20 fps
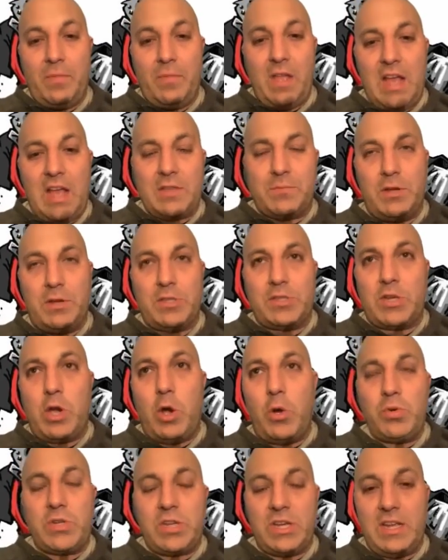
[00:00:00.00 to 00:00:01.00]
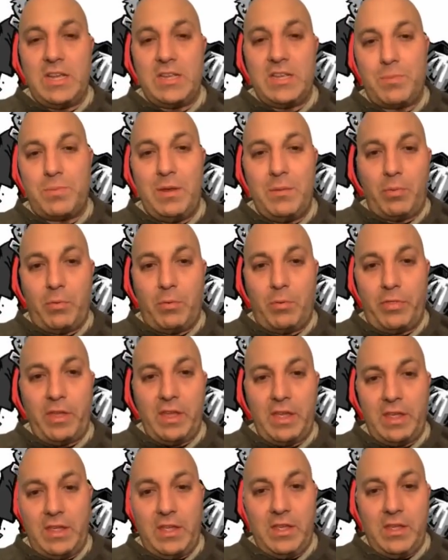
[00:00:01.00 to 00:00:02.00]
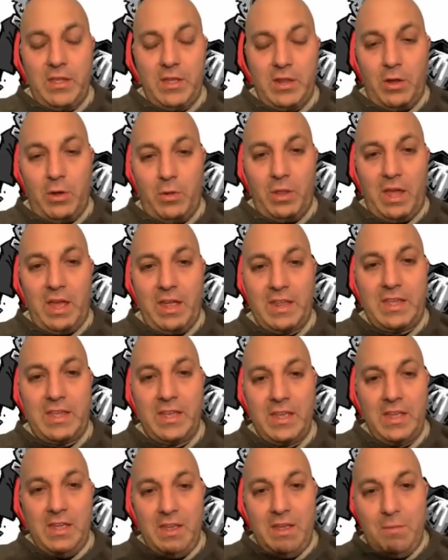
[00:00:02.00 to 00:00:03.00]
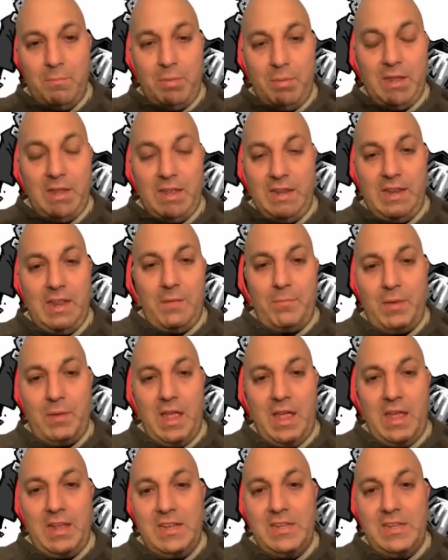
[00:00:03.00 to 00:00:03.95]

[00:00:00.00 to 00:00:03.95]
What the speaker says: as much coaching as people think, you know, like being in the NBA.